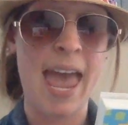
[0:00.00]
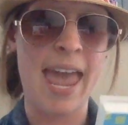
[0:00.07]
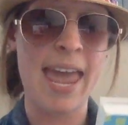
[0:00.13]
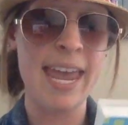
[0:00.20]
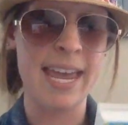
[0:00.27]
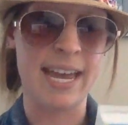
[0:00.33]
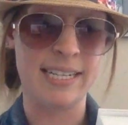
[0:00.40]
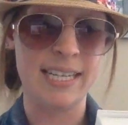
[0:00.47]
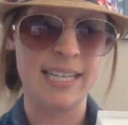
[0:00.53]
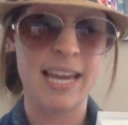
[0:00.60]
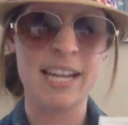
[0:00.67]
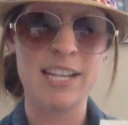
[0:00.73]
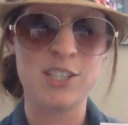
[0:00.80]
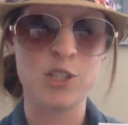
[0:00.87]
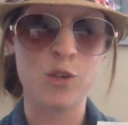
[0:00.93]
And it
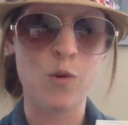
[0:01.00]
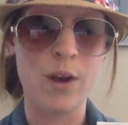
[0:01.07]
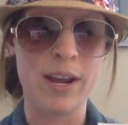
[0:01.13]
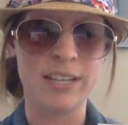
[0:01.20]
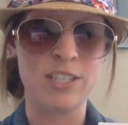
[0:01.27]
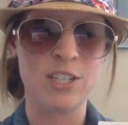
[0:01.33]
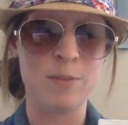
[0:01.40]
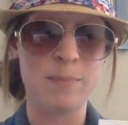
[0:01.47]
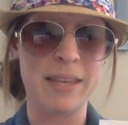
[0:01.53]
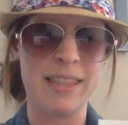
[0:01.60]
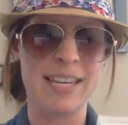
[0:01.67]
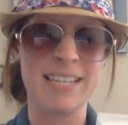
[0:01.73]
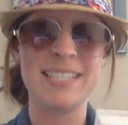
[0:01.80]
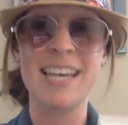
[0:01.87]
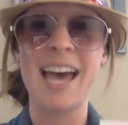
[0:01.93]
is going to be
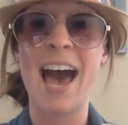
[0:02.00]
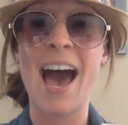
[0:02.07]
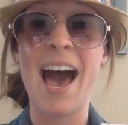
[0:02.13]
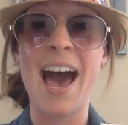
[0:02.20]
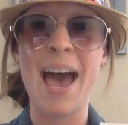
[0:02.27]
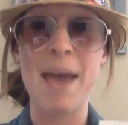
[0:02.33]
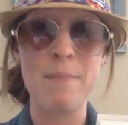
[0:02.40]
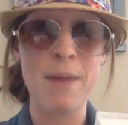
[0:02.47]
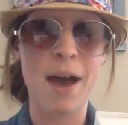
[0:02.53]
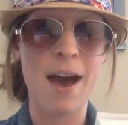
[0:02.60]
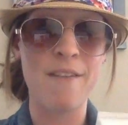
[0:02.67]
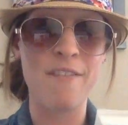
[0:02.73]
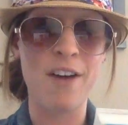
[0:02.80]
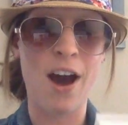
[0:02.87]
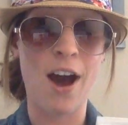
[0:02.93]
the time
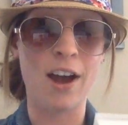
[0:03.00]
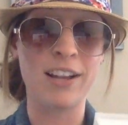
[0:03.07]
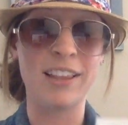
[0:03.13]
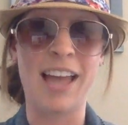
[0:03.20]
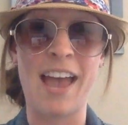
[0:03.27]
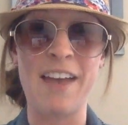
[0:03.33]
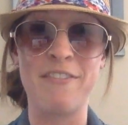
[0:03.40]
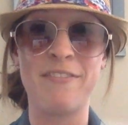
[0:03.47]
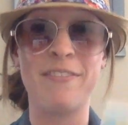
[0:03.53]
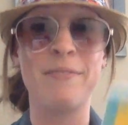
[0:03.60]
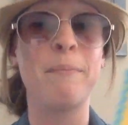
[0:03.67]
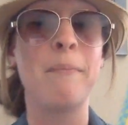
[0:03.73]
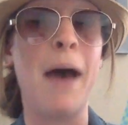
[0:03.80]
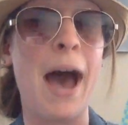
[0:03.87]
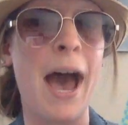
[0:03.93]
of our life,
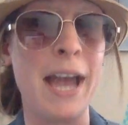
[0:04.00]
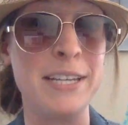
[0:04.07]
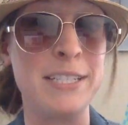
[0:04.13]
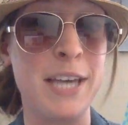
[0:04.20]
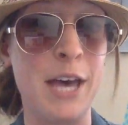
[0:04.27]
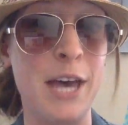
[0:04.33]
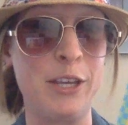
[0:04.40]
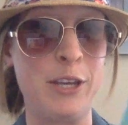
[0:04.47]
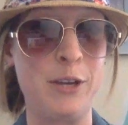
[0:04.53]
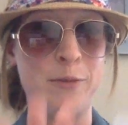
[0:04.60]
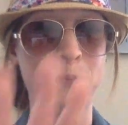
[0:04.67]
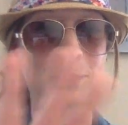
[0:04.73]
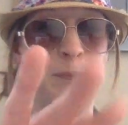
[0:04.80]
I tell you.